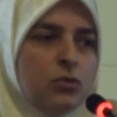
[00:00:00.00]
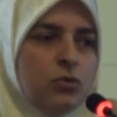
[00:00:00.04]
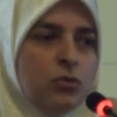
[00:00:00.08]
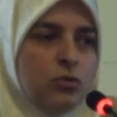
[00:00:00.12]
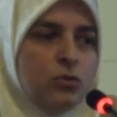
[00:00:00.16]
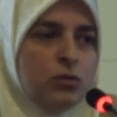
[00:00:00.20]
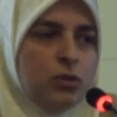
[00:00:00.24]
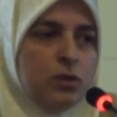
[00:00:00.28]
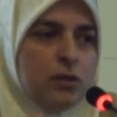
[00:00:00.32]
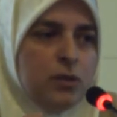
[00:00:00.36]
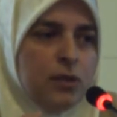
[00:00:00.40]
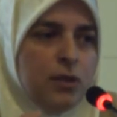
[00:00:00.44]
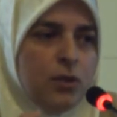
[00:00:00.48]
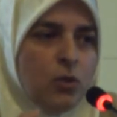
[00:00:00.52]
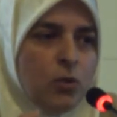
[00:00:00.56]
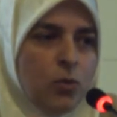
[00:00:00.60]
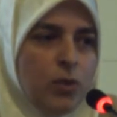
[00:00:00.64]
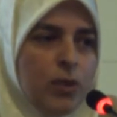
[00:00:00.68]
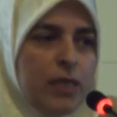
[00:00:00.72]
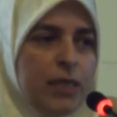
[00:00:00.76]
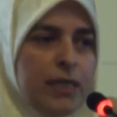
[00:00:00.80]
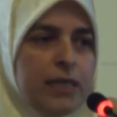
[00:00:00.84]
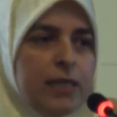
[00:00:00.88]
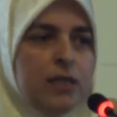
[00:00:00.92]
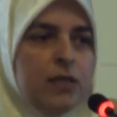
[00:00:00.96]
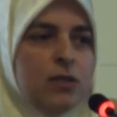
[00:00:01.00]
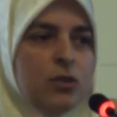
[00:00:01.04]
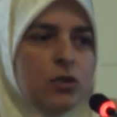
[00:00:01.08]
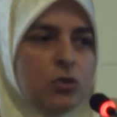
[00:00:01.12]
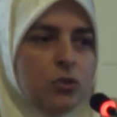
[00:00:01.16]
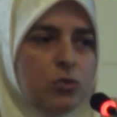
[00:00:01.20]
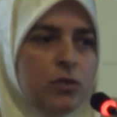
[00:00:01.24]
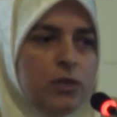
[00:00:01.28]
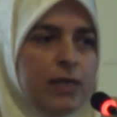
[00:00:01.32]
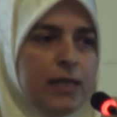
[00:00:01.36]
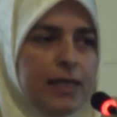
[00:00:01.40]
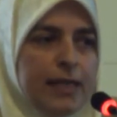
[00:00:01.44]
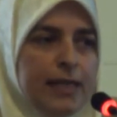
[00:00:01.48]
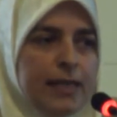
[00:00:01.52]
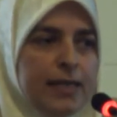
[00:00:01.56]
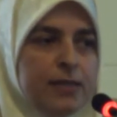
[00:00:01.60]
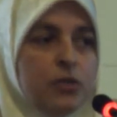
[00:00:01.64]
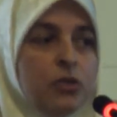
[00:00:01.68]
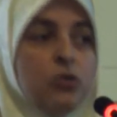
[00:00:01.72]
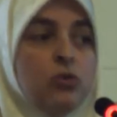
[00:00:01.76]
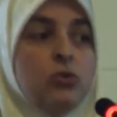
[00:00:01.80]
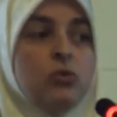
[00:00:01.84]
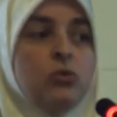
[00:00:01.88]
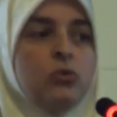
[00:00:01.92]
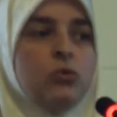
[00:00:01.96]
their own will in their own
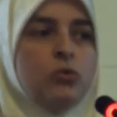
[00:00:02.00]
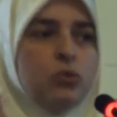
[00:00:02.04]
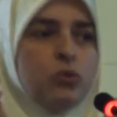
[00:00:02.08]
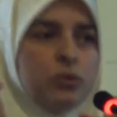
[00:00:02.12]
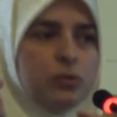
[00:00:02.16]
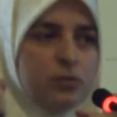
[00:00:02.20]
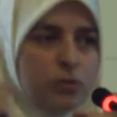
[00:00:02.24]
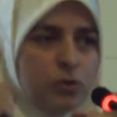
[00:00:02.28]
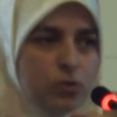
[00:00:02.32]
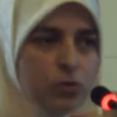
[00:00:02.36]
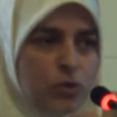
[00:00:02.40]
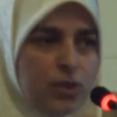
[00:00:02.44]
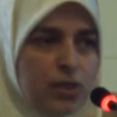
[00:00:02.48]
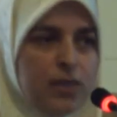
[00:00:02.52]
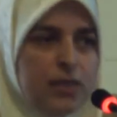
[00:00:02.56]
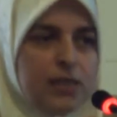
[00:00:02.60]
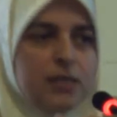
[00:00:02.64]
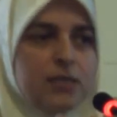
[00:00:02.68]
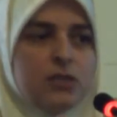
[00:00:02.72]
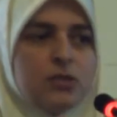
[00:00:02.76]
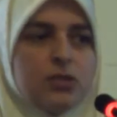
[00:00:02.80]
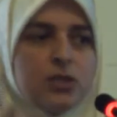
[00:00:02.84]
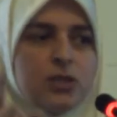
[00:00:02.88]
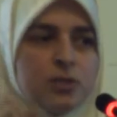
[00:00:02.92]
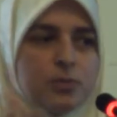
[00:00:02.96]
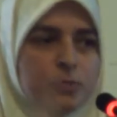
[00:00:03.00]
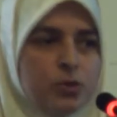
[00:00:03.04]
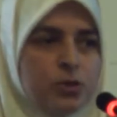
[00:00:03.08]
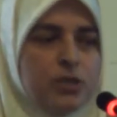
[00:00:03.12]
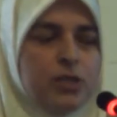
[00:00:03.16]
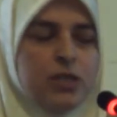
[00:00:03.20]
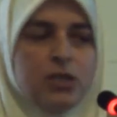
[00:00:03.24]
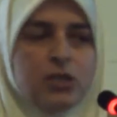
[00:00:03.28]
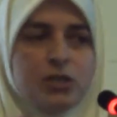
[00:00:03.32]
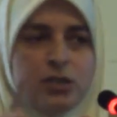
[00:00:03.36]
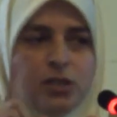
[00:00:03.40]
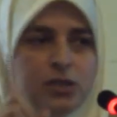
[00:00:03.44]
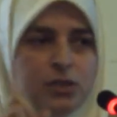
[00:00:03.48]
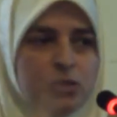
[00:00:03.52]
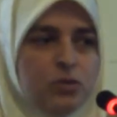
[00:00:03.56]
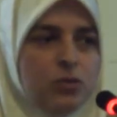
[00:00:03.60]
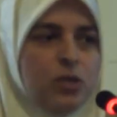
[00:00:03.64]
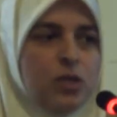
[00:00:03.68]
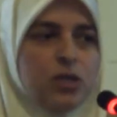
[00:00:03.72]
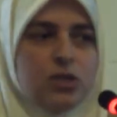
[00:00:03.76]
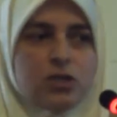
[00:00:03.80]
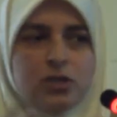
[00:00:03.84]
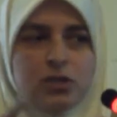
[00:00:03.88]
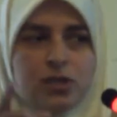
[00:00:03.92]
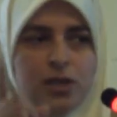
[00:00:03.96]
hand to organize transportation,
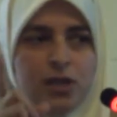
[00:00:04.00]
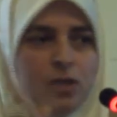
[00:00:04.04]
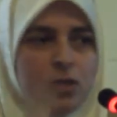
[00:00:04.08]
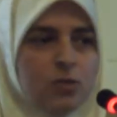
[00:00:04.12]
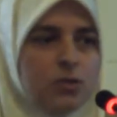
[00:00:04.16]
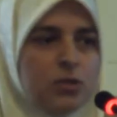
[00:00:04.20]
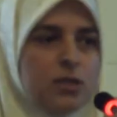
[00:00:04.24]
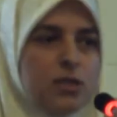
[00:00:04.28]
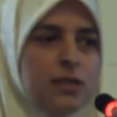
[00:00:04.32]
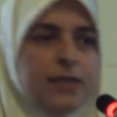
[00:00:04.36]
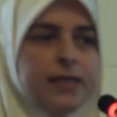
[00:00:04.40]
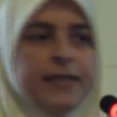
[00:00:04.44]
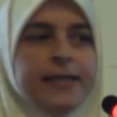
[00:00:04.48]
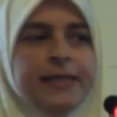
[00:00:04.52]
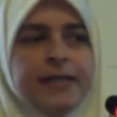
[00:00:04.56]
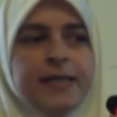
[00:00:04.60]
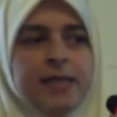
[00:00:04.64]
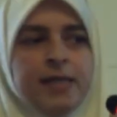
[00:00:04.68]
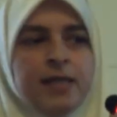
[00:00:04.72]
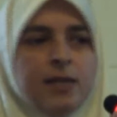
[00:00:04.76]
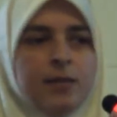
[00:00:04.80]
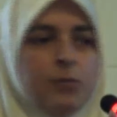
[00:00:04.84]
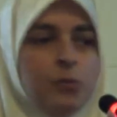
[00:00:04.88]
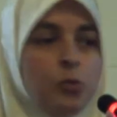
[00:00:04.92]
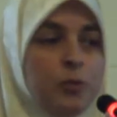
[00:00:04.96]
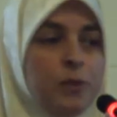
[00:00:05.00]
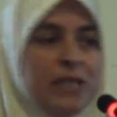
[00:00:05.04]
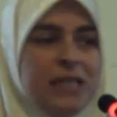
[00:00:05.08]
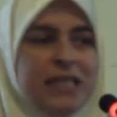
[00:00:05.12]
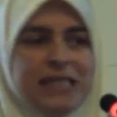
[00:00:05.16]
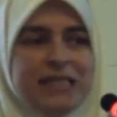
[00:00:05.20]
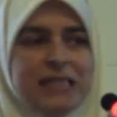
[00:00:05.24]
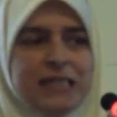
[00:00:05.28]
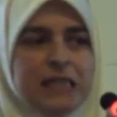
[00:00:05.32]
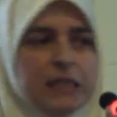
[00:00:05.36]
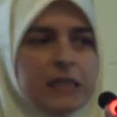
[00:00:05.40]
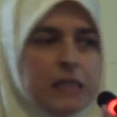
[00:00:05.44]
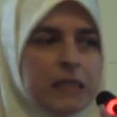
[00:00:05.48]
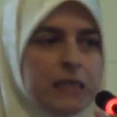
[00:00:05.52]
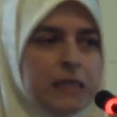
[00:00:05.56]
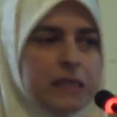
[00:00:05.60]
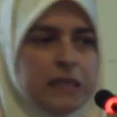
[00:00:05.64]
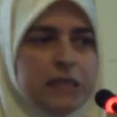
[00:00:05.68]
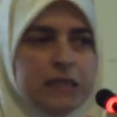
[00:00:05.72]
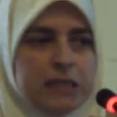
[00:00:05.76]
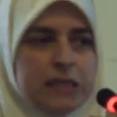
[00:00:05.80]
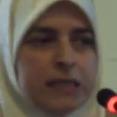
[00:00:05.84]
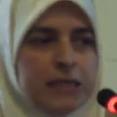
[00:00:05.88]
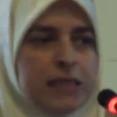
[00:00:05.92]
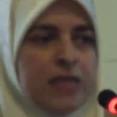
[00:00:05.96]
education, housing, mobility in the
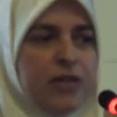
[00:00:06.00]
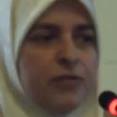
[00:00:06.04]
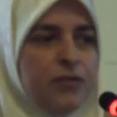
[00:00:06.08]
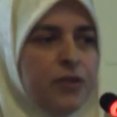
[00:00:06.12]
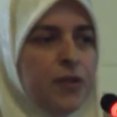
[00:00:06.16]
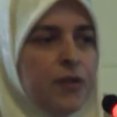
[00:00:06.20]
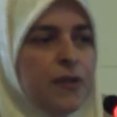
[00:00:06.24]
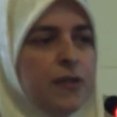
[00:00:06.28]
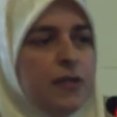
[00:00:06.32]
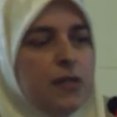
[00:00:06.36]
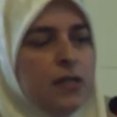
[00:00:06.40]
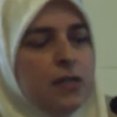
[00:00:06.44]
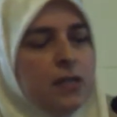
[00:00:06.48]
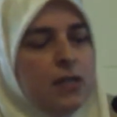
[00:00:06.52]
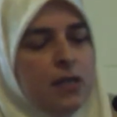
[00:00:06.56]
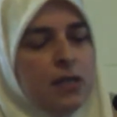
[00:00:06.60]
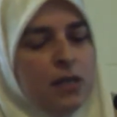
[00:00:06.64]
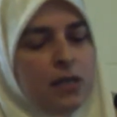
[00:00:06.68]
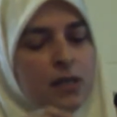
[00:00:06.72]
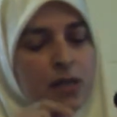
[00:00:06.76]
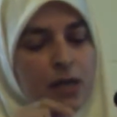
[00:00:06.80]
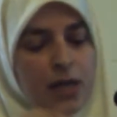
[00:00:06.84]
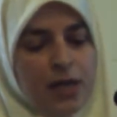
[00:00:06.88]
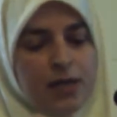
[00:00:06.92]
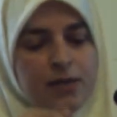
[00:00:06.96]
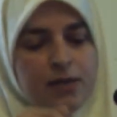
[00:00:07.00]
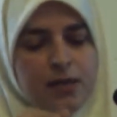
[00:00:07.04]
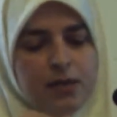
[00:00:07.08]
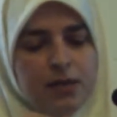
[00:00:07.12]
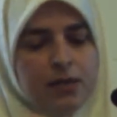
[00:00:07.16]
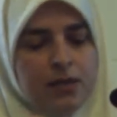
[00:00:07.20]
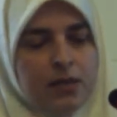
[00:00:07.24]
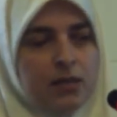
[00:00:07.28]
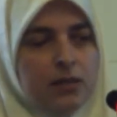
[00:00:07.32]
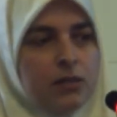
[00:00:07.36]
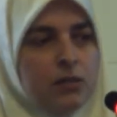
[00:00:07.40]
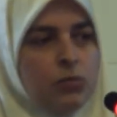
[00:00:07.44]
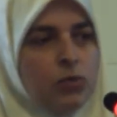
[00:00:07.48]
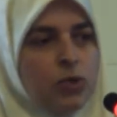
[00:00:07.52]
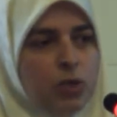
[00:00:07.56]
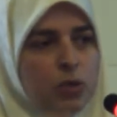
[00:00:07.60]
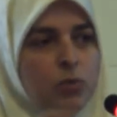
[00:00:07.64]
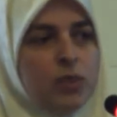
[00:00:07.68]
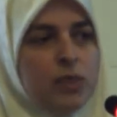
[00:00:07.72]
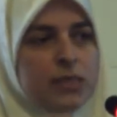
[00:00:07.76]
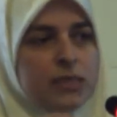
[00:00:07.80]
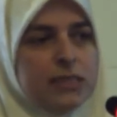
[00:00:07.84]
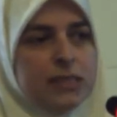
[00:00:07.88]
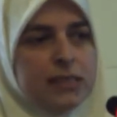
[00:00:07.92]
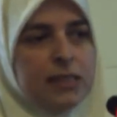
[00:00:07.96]
city and everything, I think that we
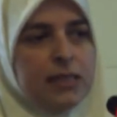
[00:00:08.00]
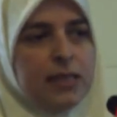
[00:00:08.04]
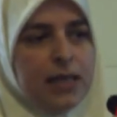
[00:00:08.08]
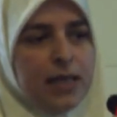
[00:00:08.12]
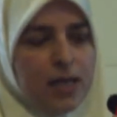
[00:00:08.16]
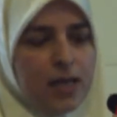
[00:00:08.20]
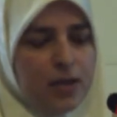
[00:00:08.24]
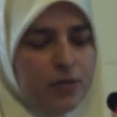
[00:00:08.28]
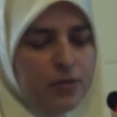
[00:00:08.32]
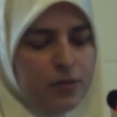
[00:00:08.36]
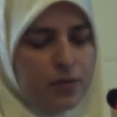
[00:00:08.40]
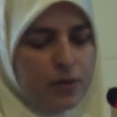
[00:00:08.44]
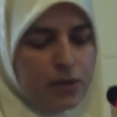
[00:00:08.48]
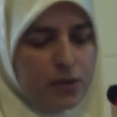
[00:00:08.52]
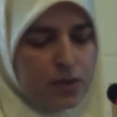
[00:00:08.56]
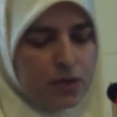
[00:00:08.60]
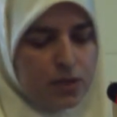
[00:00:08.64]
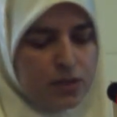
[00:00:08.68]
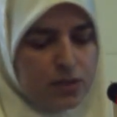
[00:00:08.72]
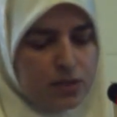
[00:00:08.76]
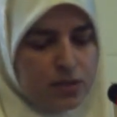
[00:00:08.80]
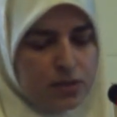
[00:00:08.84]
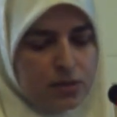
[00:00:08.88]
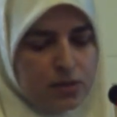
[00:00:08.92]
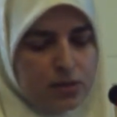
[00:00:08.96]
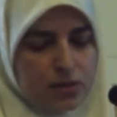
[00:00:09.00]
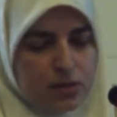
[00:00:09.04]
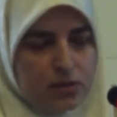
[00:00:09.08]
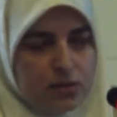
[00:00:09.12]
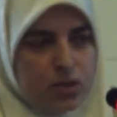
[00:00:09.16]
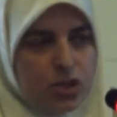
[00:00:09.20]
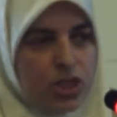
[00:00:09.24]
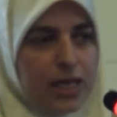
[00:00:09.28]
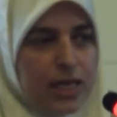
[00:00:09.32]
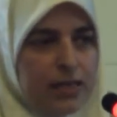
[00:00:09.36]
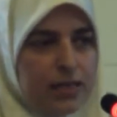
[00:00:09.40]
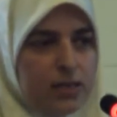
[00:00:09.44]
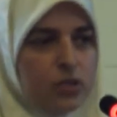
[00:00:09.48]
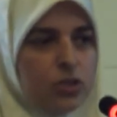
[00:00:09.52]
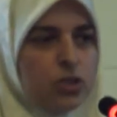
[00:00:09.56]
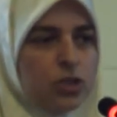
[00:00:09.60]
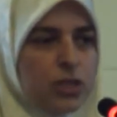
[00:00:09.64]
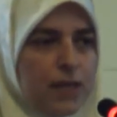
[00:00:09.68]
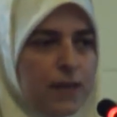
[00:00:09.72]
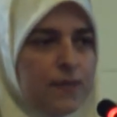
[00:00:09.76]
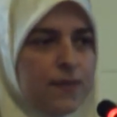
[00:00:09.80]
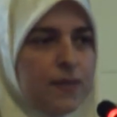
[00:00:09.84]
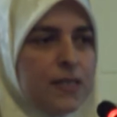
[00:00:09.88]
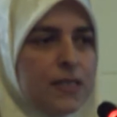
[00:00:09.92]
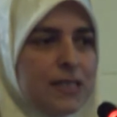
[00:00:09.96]
will still have this challenge
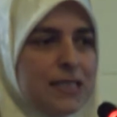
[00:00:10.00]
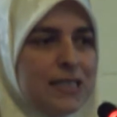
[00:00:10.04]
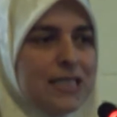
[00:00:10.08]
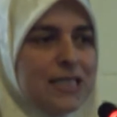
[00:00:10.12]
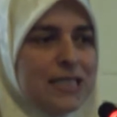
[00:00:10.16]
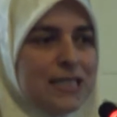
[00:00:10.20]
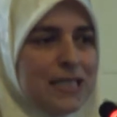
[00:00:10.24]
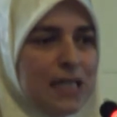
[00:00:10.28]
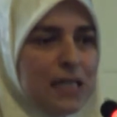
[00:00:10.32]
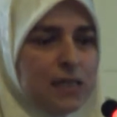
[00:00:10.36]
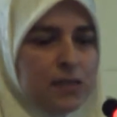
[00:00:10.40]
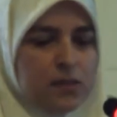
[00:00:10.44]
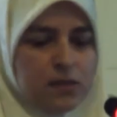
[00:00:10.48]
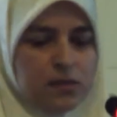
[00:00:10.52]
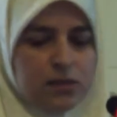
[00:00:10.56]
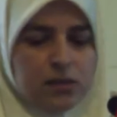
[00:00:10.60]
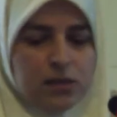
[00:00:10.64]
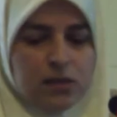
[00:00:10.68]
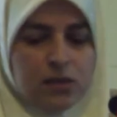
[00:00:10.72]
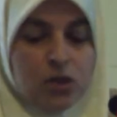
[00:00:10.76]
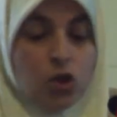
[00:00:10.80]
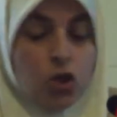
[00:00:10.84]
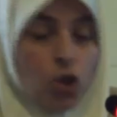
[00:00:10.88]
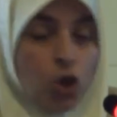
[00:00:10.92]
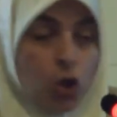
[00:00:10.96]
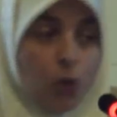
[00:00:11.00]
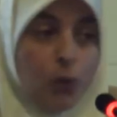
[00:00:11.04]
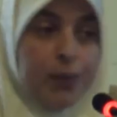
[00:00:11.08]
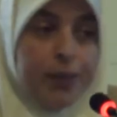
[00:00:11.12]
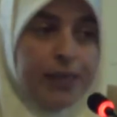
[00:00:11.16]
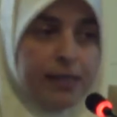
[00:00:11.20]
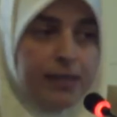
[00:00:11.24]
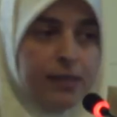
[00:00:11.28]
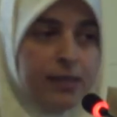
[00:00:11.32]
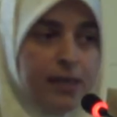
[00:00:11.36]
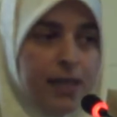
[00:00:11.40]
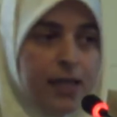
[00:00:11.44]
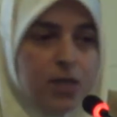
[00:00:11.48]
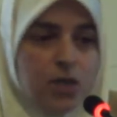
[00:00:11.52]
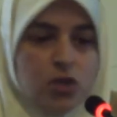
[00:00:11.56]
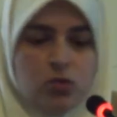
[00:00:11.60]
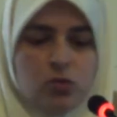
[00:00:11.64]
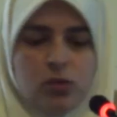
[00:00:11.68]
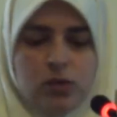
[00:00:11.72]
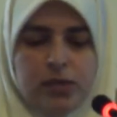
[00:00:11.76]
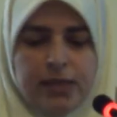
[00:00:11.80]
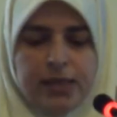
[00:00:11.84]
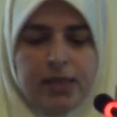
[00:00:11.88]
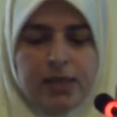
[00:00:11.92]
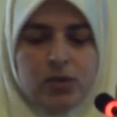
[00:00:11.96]
and this dissent growing,
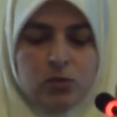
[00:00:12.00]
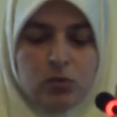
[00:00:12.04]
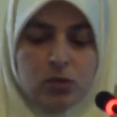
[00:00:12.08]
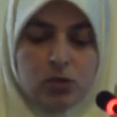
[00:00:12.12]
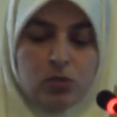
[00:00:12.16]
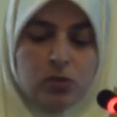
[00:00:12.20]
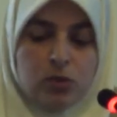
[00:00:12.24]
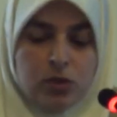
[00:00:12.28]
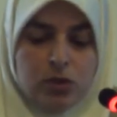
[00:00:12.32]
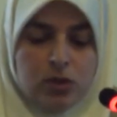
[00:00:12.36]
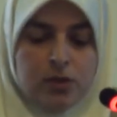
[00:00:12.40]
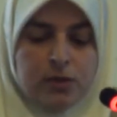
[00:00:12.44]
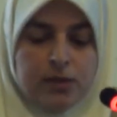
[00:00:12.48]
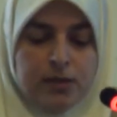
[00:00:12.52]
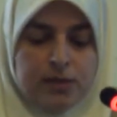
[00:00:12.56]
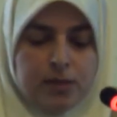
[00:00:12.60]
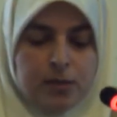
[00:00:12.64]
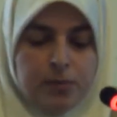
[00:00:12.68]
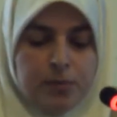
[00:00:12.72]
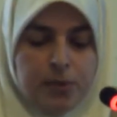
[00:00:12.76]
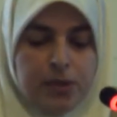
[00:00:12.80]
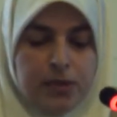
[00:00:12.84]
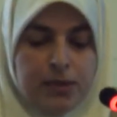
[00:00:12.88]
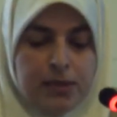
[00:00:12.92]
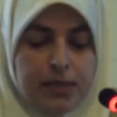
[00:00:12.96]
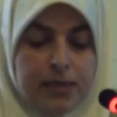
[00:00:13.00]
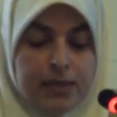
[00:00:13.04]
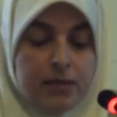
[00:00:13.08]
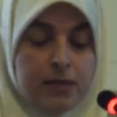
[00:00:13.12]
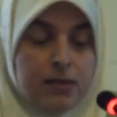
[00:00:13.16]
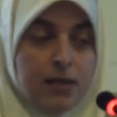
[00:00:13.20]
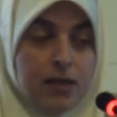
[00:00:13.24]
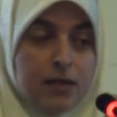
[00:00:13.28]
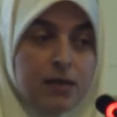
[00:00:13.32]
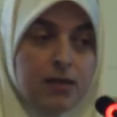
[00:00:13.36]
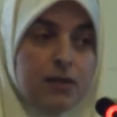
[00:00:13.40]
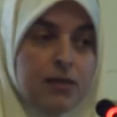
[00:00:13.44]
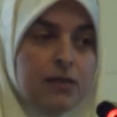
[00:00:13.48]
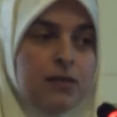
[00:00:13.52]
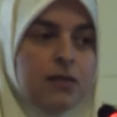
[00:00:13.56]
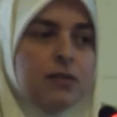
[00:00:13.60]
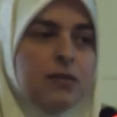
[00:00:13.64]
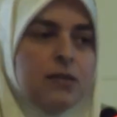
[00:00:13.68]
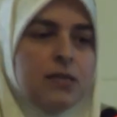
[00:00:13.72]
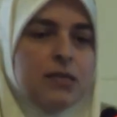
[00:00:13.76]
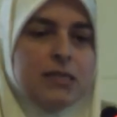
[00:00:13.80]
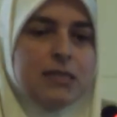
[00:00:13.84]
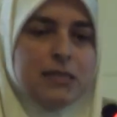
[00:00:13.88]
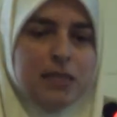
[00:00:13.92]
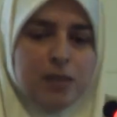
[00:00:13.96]
actually, and it will not disappear. And I think
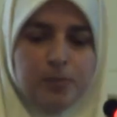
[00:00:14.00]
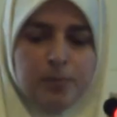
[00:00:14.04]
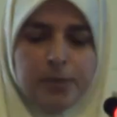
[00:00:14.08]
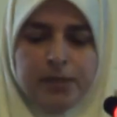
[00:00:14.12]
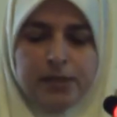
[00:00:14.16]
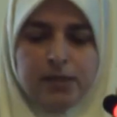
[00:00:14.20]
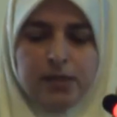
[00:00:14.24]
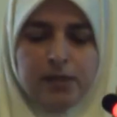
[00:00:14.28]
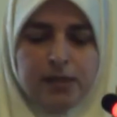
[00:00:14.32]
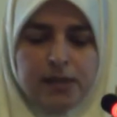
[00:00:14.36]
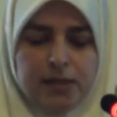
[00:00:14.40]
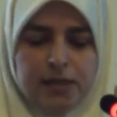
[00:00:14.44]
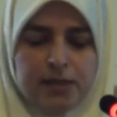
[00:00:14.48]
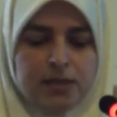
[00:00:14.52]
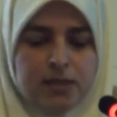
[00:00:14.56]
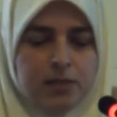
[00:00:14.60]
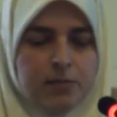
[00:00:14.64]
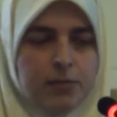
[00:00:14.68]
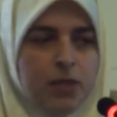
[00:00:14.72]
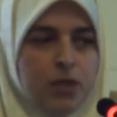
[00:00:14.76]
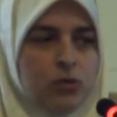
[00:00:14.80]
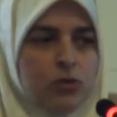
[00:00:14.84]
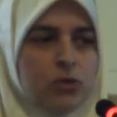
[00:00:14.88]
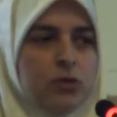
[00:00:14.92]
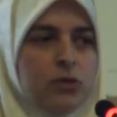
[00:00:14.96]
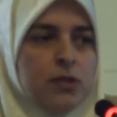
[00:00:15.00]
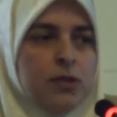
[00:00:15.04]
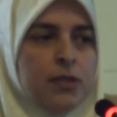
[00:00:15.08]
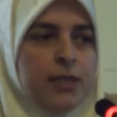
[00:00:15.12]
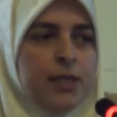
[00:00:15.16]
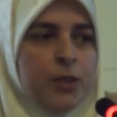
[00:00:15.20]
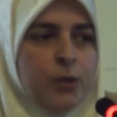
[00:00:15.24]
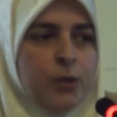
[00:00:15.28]
that the state better thinks about